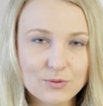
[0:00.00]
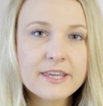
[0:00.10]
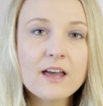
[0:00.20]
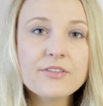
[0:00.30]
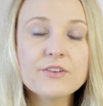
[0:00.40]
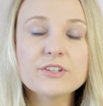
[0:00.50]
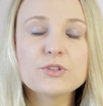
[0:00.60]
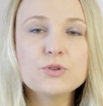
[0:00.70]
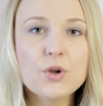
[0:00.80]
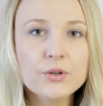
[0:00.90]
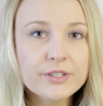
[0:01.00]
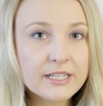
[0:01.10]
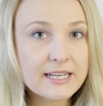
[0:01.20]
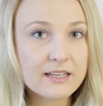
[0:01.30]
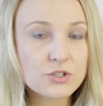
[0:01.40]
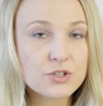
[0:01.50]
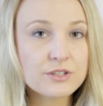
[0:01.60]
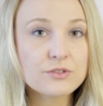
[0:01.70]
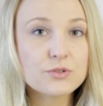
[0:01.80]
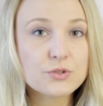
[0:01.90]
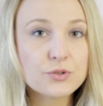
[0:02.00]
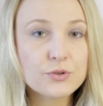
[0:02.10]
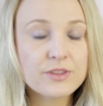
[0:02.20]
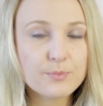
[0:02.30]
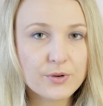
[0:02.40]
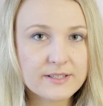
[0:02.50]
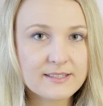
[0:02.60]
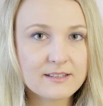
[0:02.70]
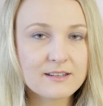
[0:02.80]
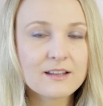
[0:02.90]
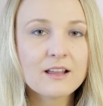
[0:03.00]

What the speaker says: Here, there is no connection to the present.